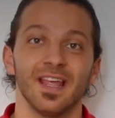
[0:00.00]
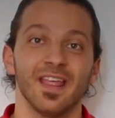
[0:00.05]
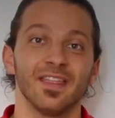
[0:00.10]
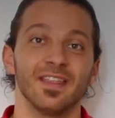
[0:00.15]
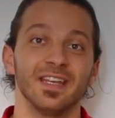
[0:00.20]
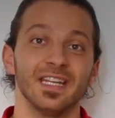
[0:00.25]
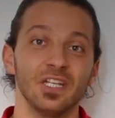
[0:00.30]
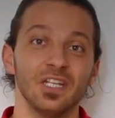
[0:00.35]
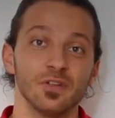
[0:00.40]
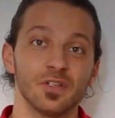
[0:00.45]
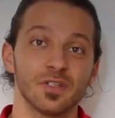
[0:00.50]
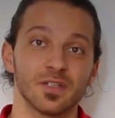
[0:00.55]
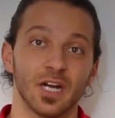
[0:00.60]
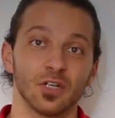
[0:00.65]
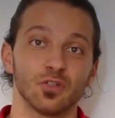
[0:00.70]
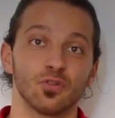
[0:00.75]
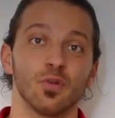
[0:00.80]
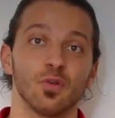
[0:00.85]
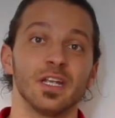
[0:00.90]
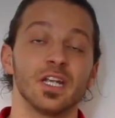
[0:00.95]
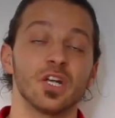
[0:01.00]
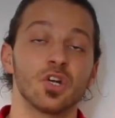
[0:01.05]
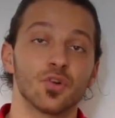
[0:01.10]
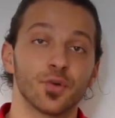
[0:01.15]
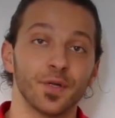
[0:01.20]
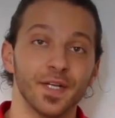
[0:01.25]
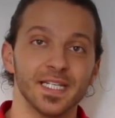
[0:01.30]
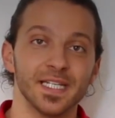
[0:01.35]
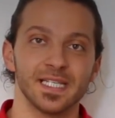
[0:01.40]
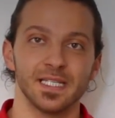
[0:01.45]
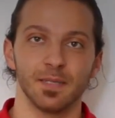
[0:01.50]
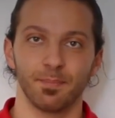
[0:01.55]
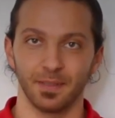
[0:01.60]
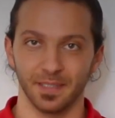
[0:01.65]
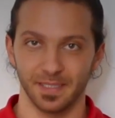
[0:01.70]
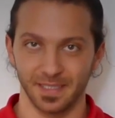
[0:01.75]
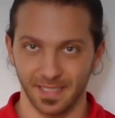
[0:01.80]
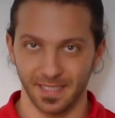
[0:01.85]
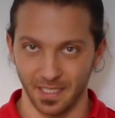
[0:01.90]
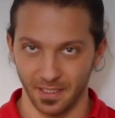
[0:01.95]
then you start to increase the
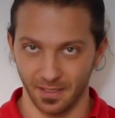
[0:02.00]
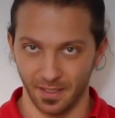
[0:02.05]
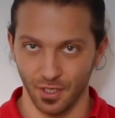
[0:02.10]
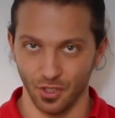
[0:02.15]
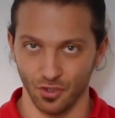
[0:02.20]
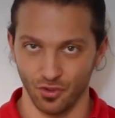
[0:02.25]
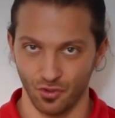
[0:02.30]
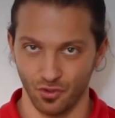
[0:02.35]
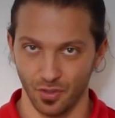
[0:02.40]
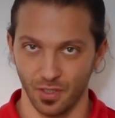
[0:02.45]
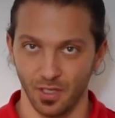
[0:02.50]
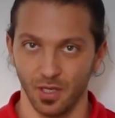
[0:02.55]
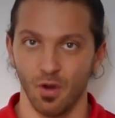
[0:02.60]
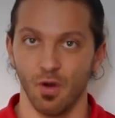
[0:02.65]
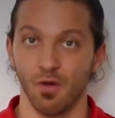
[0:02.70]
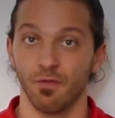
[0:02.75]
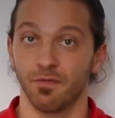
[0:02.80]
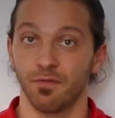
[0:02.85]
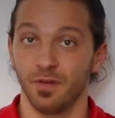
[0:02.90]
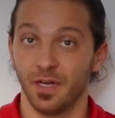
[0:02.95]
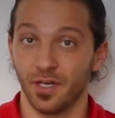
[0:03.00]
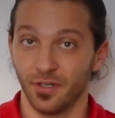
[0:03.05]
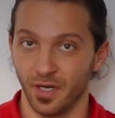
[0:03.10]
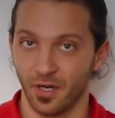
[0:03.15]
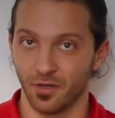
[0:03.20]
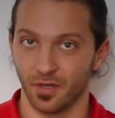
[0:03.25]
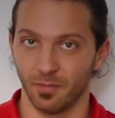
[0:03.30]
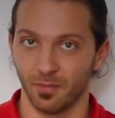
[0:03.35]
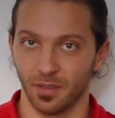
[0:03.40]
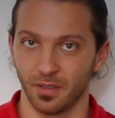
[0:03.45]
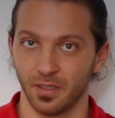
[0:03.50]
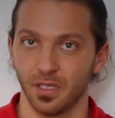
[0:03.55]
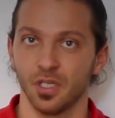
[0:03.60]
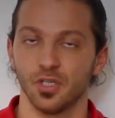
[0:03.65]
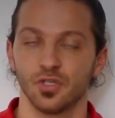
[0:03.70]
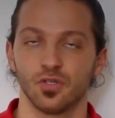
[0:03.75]
percentage of learning grammar.